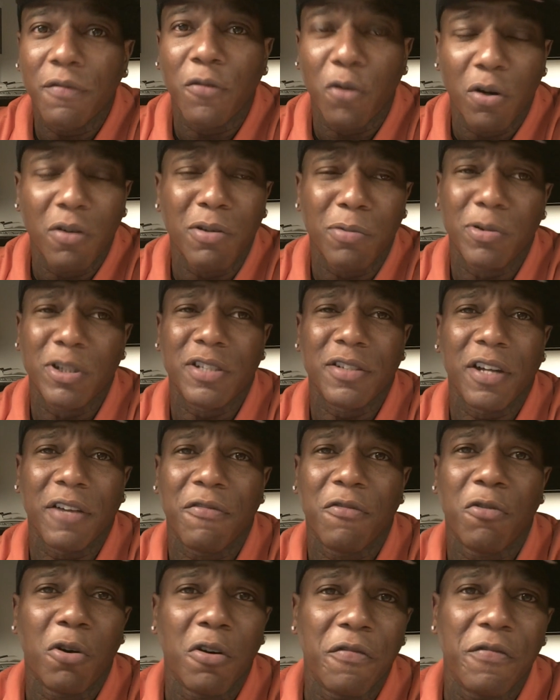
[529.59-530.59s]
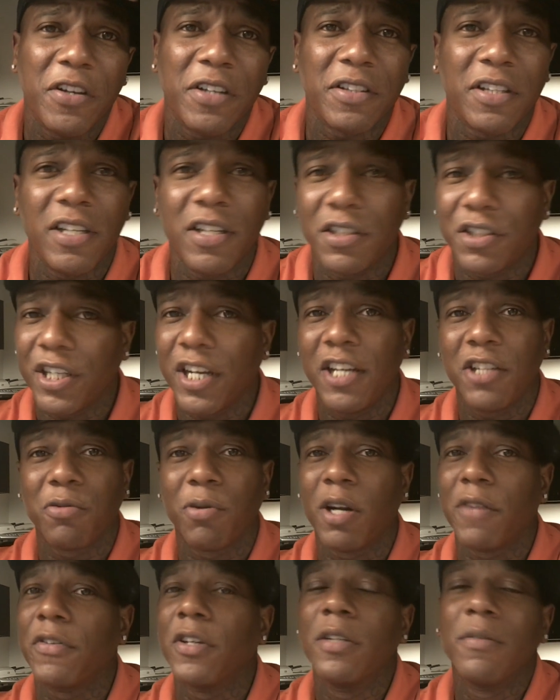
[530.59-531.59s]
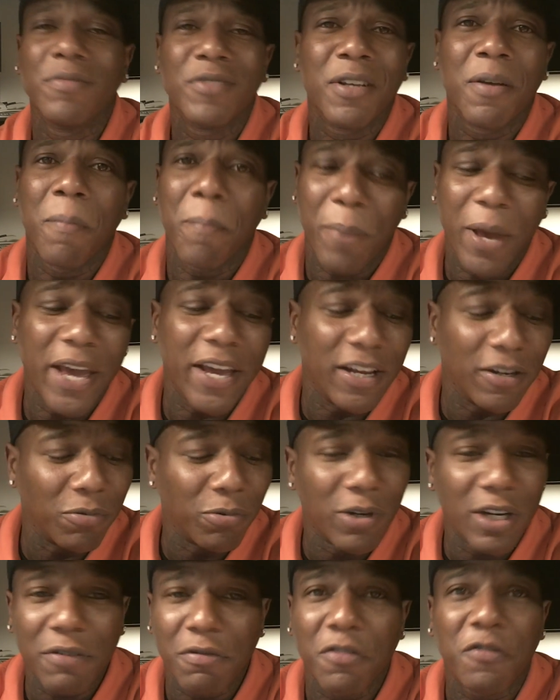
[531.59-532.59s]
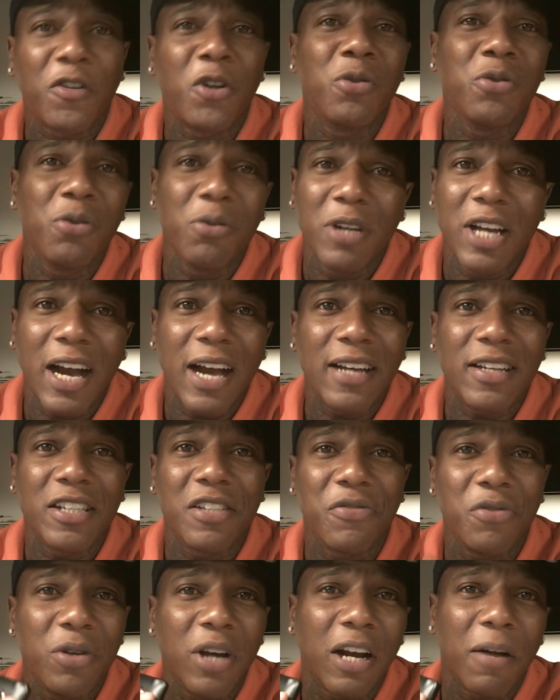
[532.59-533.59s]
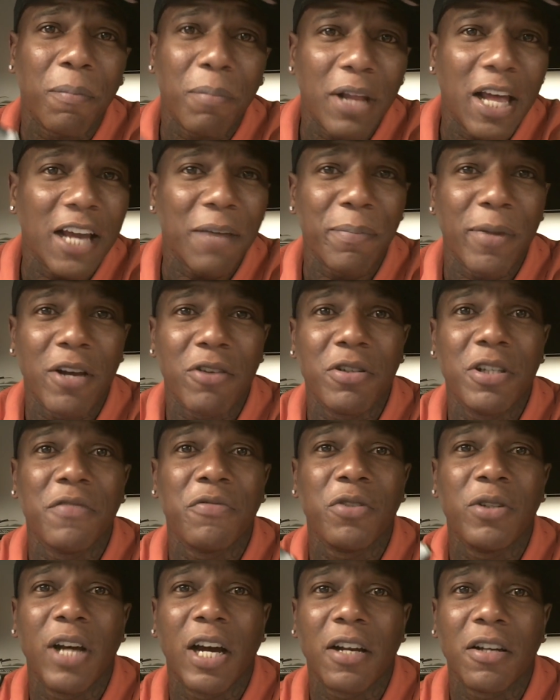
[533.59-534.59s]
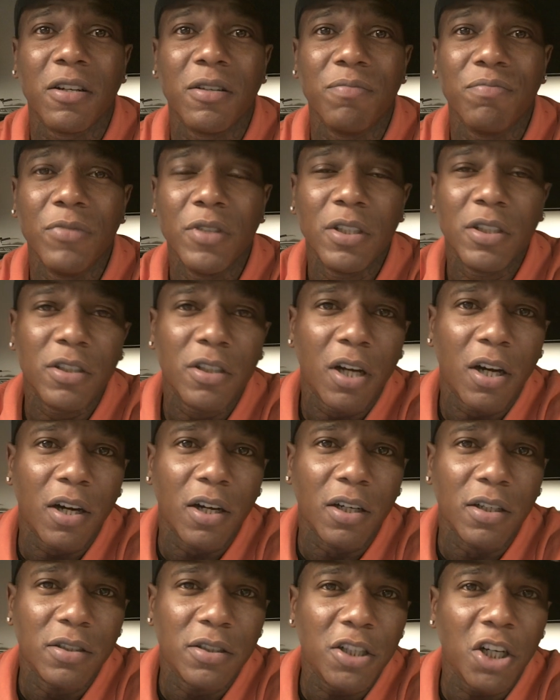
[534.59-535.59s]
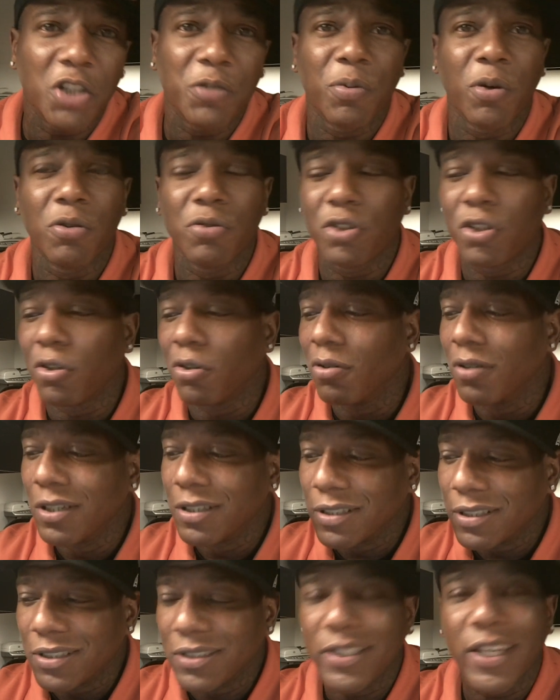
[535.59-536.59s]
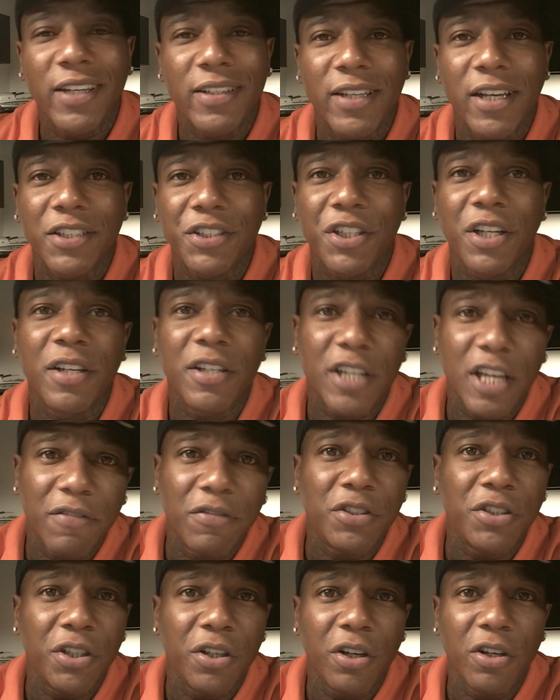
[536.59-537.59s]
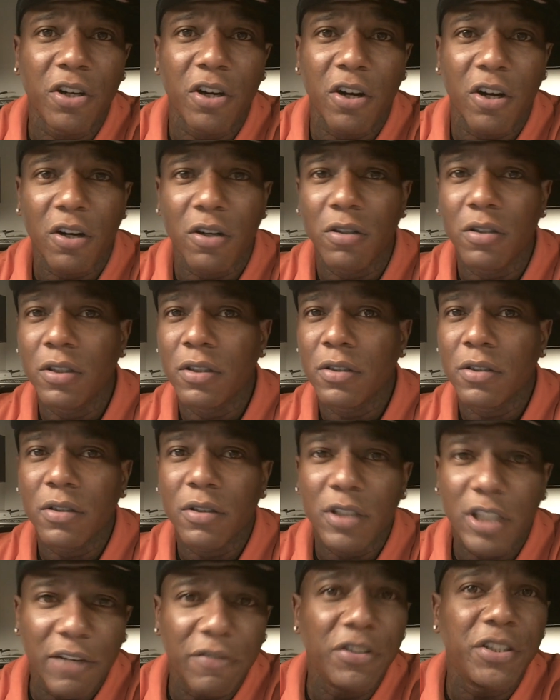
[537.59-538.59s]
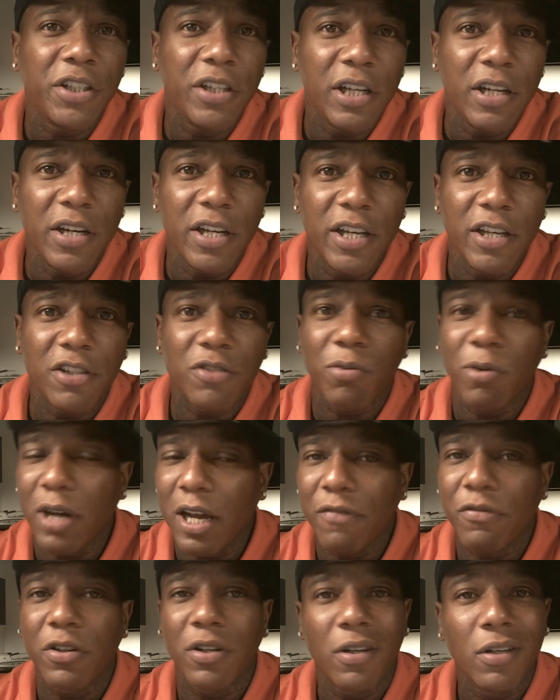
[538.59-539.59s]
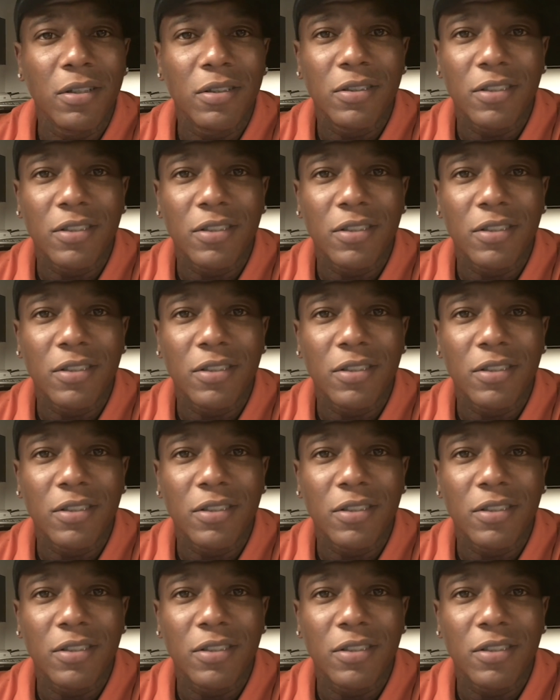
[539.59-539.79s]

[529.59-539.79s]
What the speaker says: It was like 450 and change, whatever. Pay it. Whatever phone you got, if you got a BlackBerry, if you got a Touch Pro 2, take that shit, give it to your girl, give it to your niece, whatever.